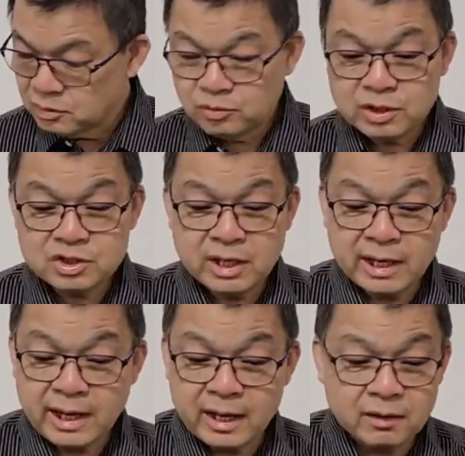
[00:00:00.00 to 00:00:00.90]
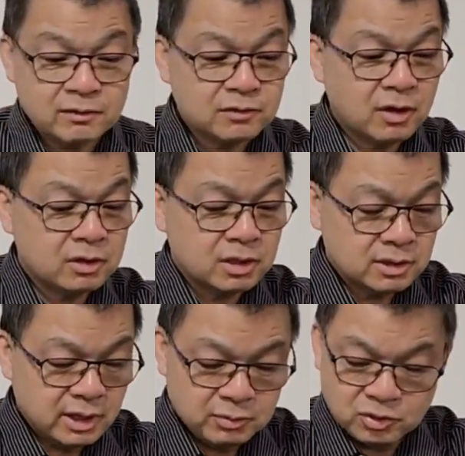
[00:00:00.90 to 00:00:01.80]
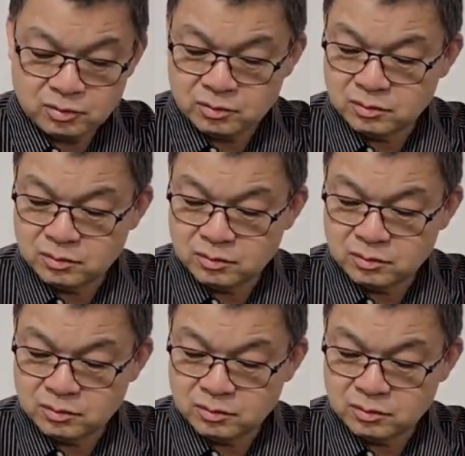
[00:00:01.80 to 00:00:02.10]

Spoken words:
which I have on the table.